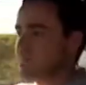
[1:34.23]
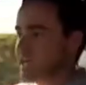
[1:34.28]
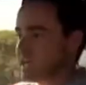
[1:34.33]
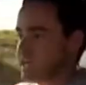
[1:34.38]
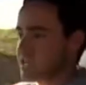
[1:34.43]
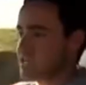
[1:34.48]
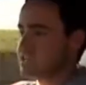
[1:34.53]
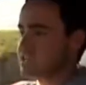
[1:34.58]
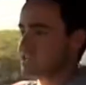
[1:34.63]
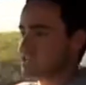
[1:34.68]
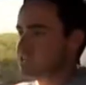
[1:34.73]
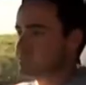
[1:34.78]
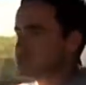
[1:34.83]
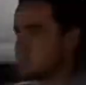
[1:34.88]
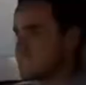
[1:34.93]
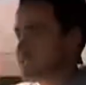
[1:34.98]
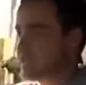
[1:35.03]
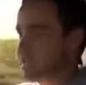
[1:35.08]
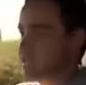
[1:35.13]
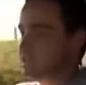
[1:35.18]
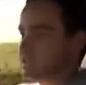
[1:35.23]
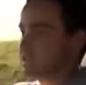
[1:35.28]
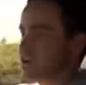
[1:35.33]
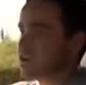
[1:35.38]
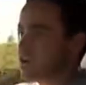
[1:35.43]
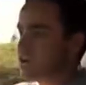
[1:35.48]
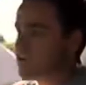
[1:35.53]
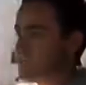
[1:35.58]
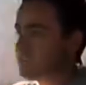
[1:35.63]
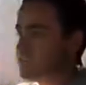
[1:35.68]
package is a
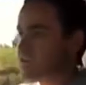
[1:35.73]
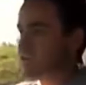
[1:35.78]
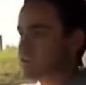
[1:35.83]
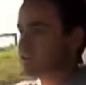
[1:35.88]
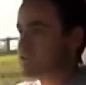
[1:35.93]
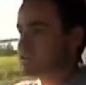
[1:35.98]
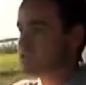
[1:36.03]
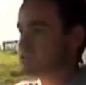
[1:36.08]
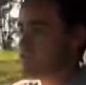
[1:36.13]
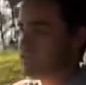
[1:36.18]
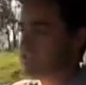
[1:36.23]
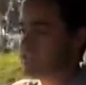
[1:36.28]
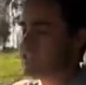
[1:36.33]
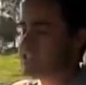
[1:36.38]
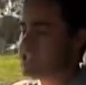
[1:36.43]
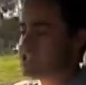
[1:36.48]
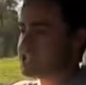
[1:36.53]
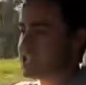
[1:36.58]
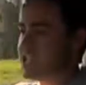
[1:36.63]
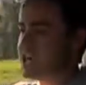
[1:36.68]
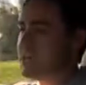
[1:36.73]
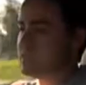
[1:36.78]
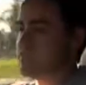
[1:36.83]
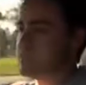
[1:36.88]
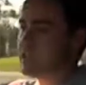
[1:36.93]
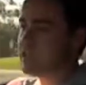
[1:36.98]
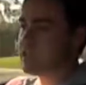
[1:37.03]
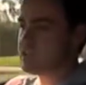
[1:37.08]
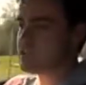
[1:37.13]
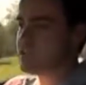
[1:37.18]
particular highlight. It's really
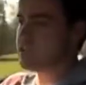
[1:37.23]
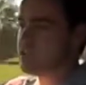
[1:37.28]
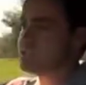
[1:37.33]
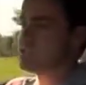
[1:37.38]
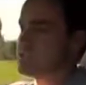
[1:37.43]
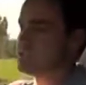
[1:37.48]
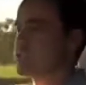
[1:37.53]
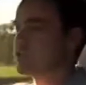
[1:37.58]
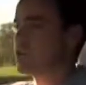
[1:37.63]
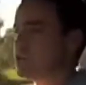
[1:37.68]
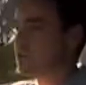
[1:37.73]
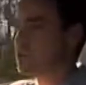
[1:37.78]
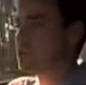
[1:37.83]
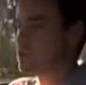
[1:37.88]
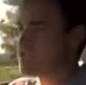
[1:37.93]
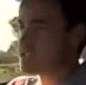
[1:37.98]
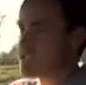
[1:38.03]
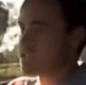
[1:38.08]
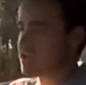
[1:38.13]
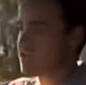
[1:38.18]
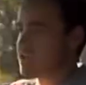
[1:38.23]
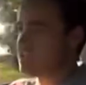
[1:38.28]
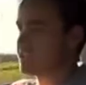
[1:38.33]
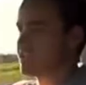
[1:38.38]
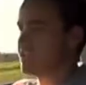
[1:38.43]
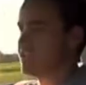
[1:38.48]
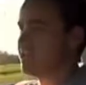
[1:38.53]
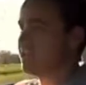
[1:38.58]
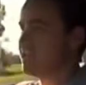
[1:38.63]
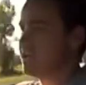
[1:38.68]
sharp, turns into corners
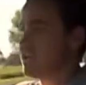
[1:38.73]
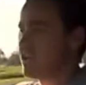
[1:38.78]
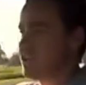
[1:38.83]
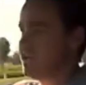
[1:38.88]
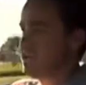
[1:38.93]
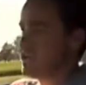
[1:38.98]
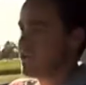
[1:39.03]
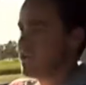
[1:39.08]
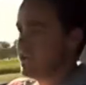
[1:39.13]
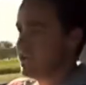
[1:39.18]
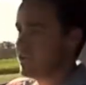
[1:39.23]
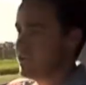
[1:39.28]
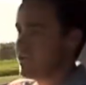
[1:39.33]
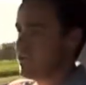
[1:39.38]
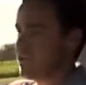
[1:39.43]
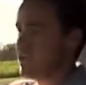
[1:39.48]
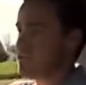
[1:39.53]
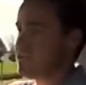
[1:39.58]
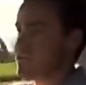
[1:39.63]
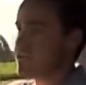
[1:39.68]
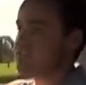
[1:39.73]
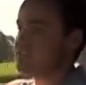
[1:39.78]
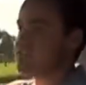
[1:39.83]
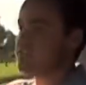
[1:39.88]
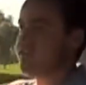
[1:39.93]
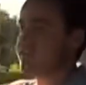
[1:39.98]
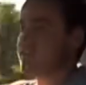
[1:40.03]
nicely, and gives a